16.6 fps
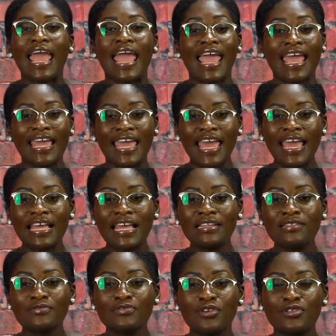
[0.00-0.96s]

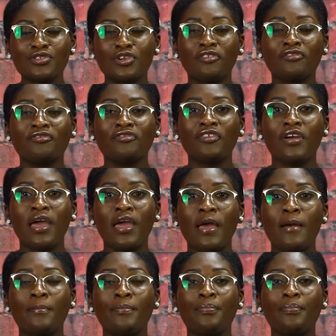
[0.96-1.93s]
Again, sort of
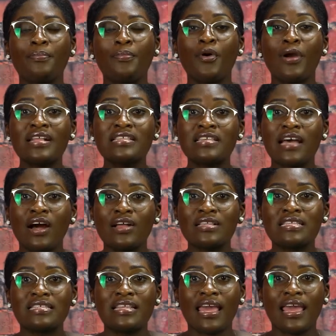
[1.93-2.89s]
points out
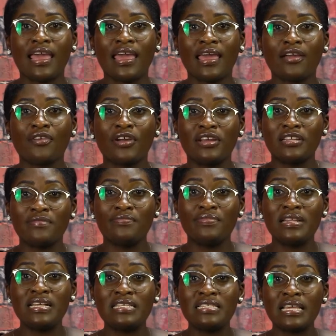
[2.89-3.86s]
the
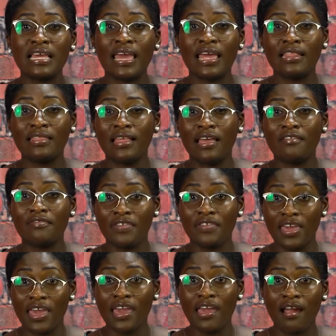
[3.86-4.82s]
credibility in the
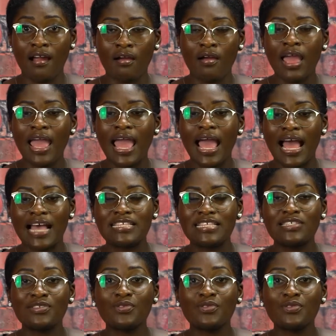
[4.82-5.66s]
VAR as to